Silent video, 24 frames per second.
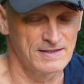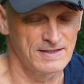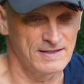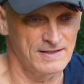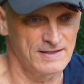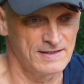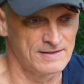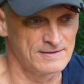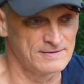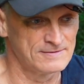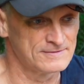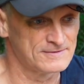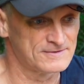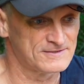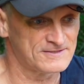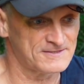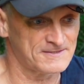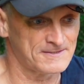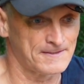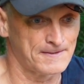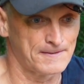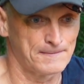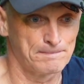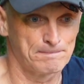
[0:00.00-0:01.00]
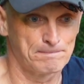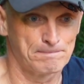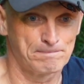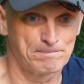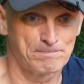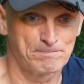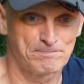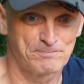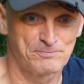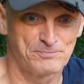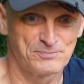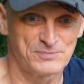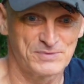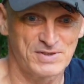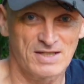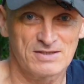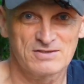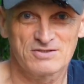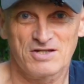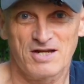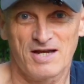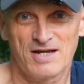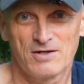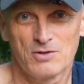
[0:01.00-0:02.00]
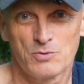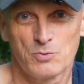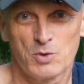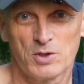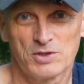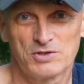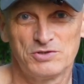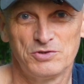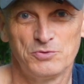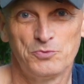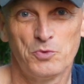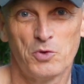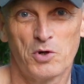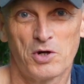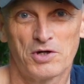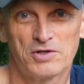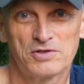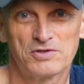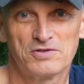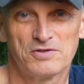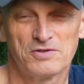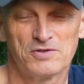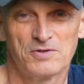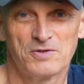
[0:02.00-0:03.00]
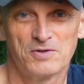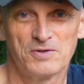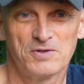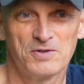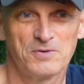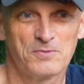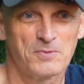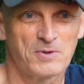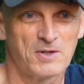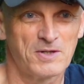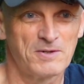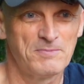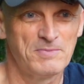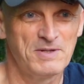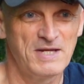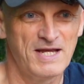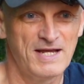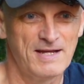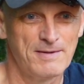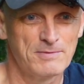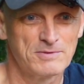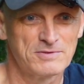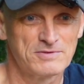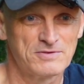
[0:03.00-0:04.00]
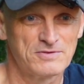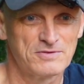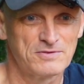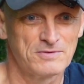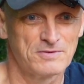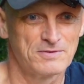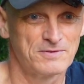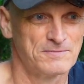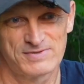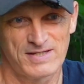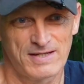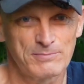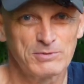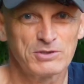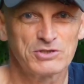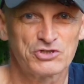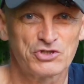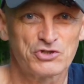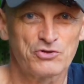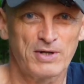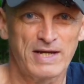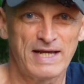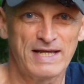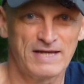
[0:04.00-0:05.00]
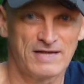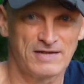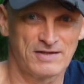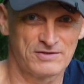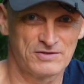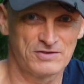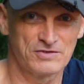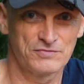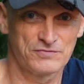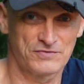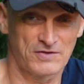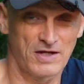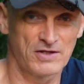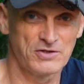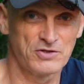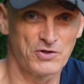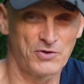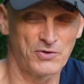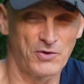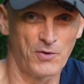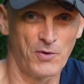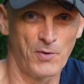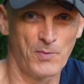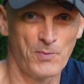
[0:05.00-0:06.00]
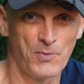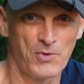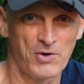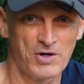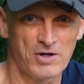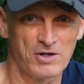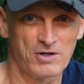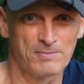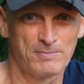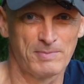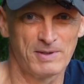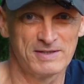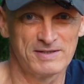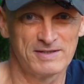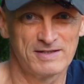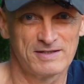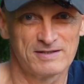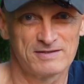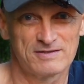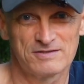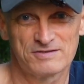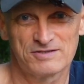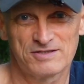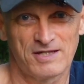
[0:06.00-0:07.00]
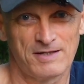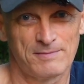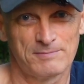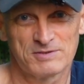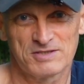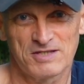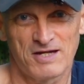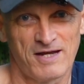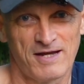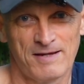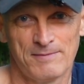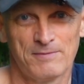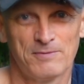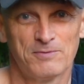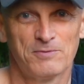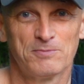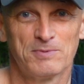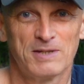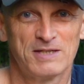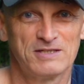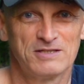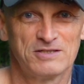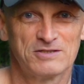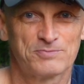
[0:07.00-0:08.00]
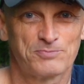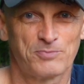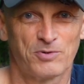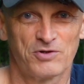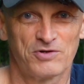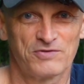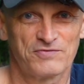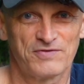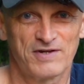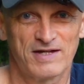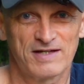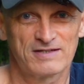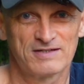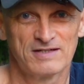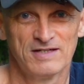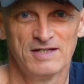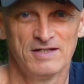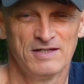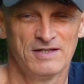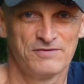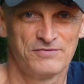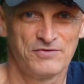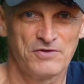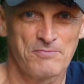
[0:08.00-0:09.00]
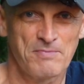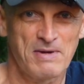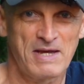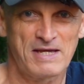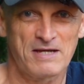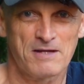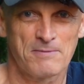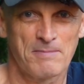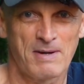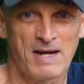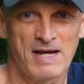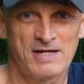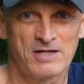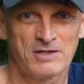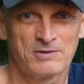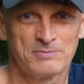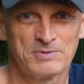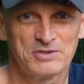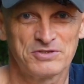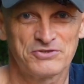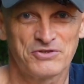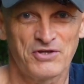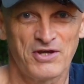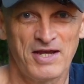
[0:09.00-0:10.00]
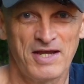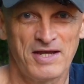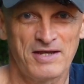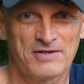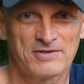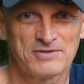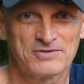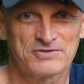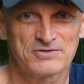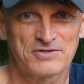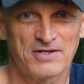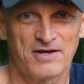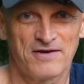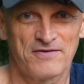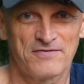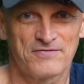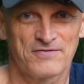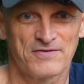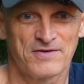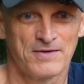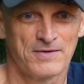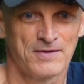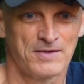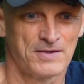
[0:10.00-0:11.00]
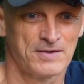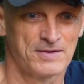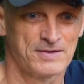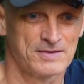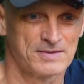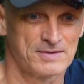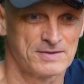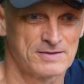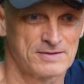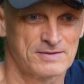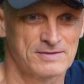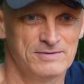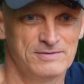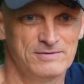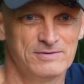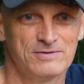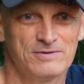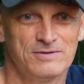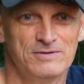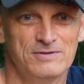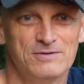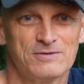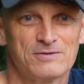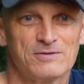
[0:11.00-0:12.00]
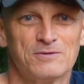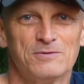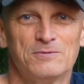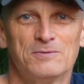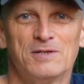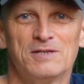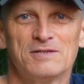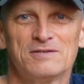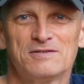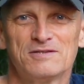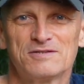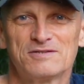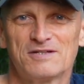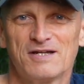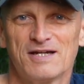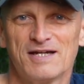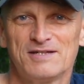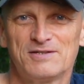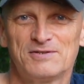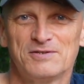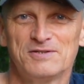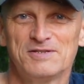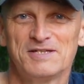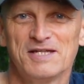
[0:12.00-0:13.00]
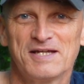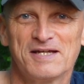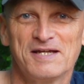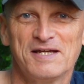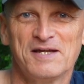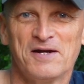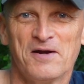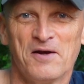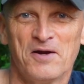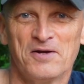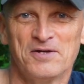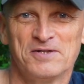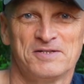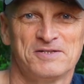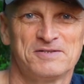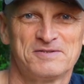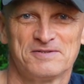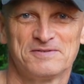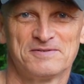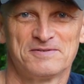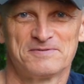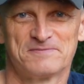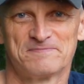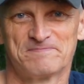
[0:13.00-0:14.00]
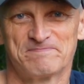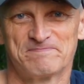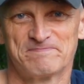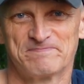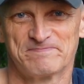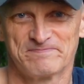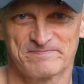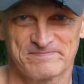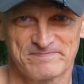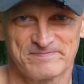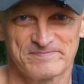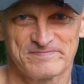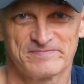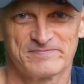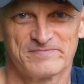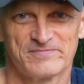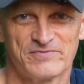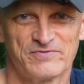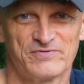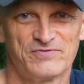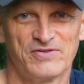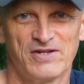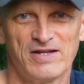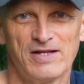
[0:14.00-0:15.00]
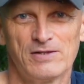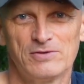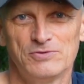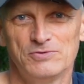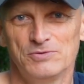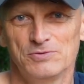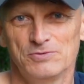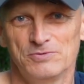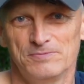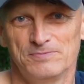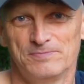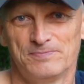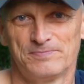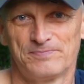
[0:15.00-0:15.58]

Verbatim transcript: and um, that's kind of what you want, you know. You want to be able to demonstrate that you've done your homework, but at the same time, nobody is perfect. If you make a minor mistake and stuff, you, you don't want this guy to dig in on it and fail you.